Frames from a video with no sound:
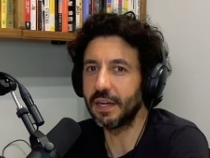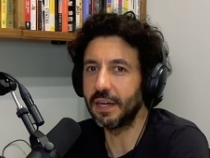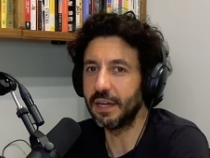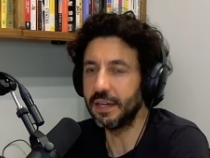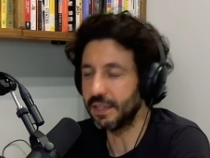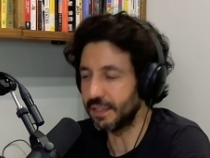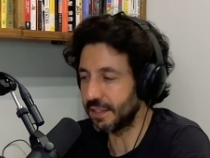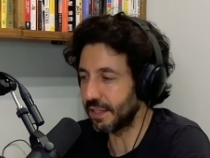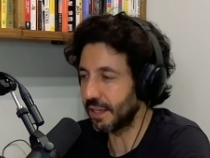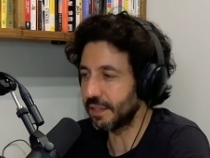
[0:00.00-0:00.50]
uh,
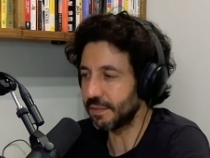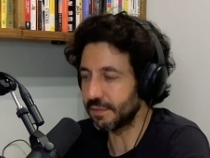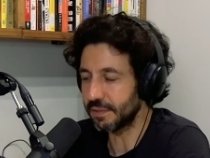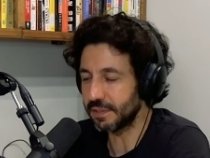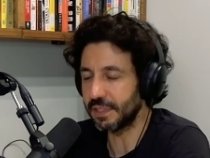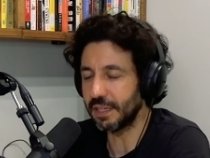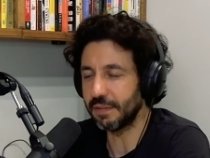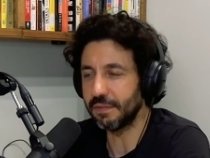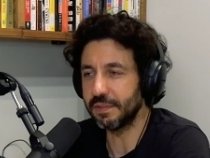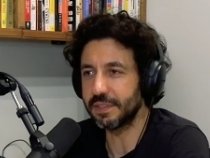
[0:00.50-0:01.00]
in
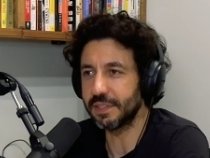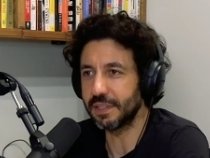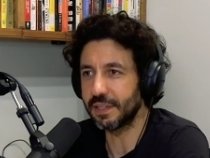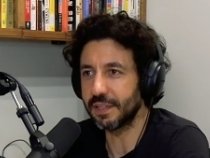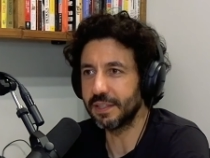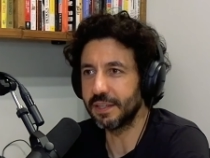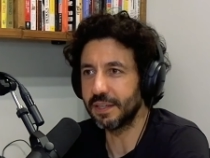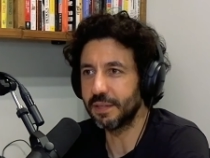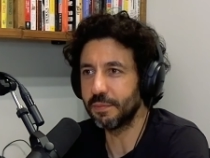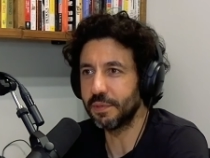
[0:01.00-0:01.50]
that David
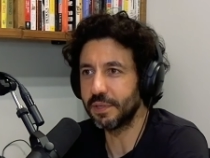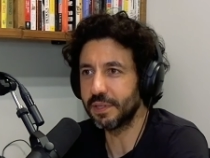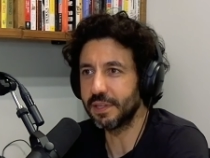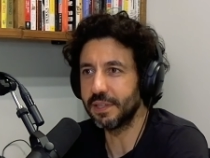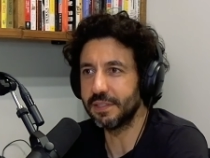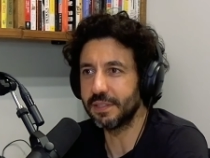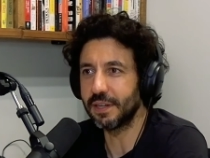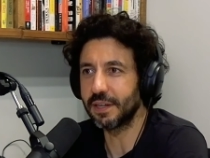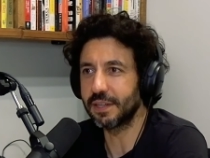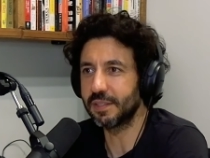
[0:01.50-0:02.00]
Sinclair book,
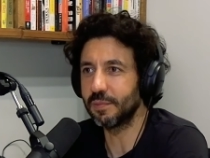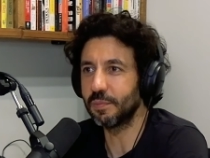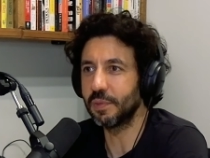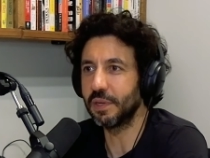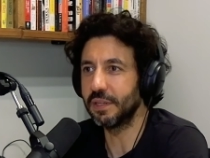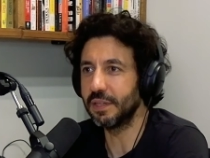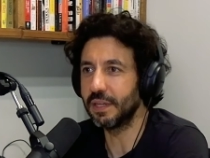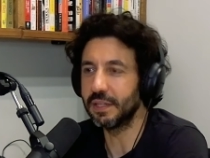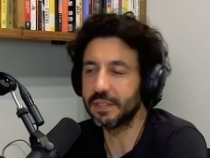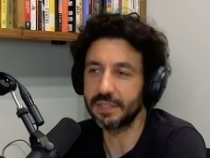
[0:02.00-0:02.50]
he talks
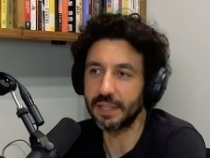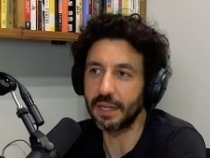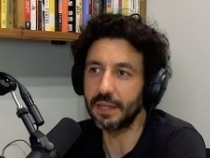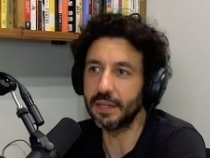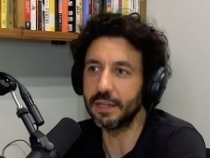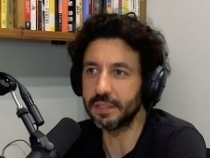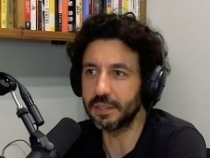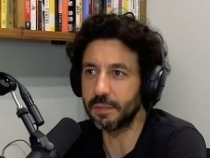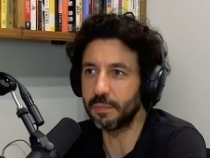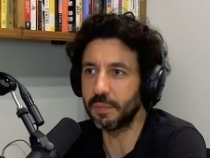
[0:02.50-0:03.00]
about yeah,
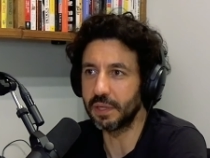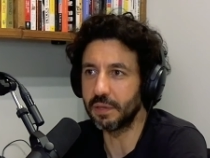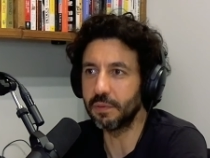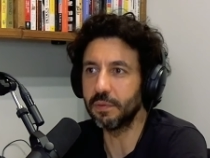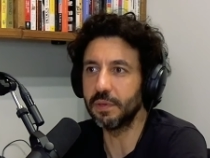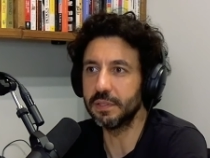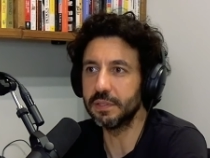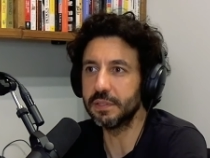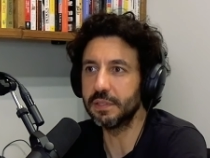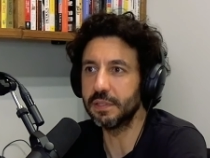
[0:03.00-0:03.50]
sun is a big
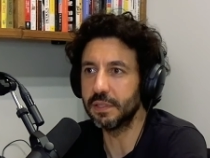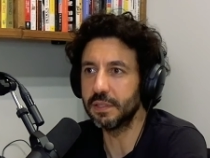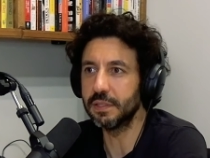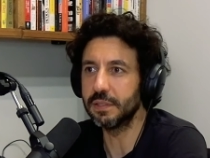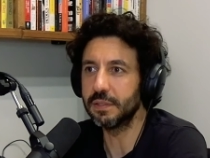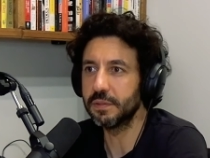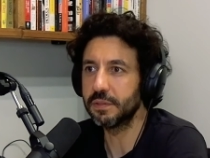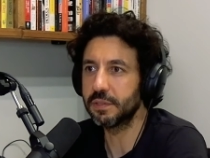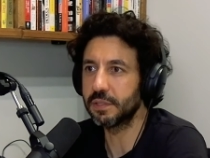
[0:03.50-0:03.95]
one too.